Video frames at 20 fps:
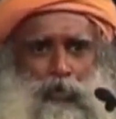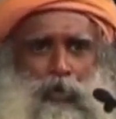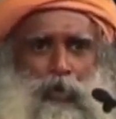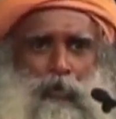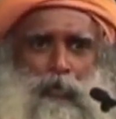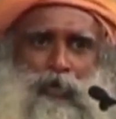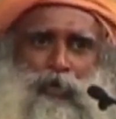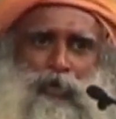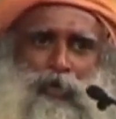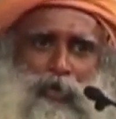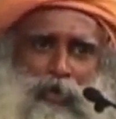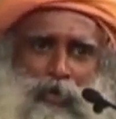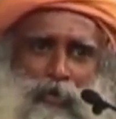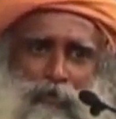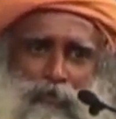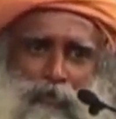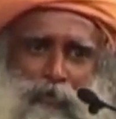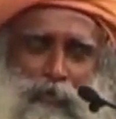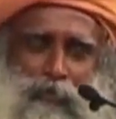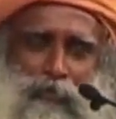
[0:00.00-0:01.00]
job is
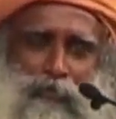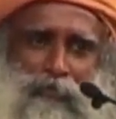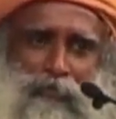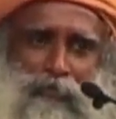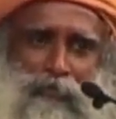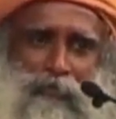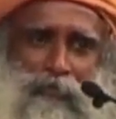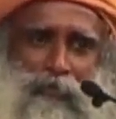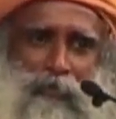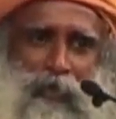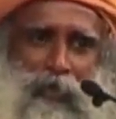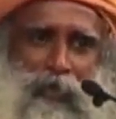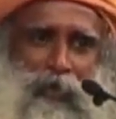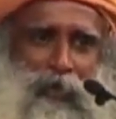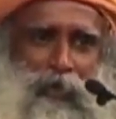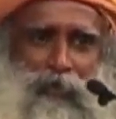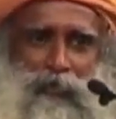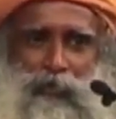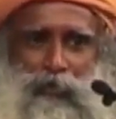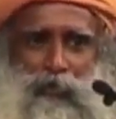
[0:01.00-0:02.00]
stressful.
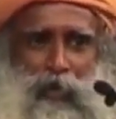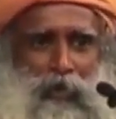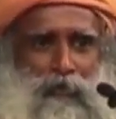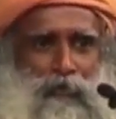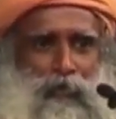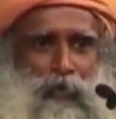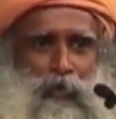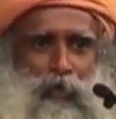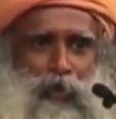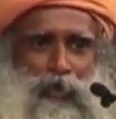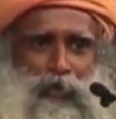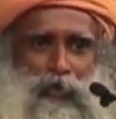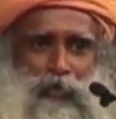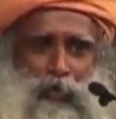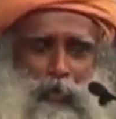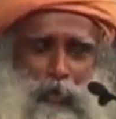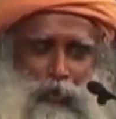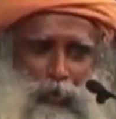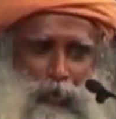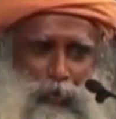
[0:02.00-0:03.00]
If you have no
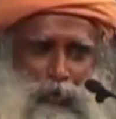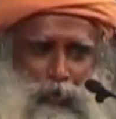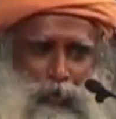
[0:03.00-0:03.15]
control over